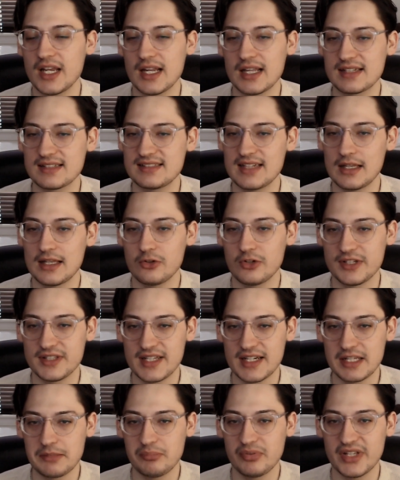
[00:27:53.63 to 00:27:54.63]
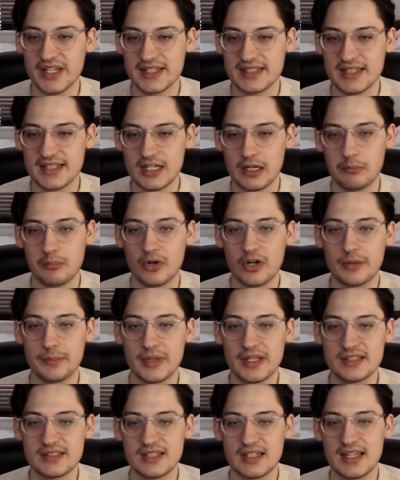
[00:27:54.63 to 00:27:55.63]
an accelerant that he planted on
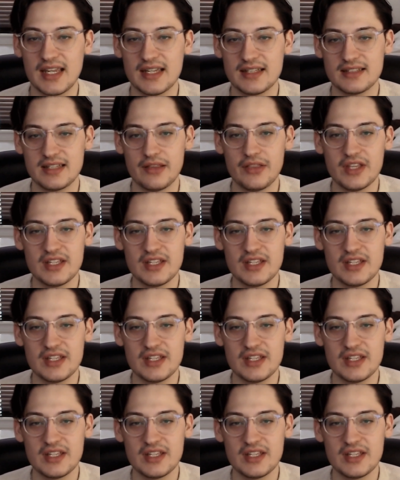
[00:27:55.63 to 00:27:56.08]
purpose to get to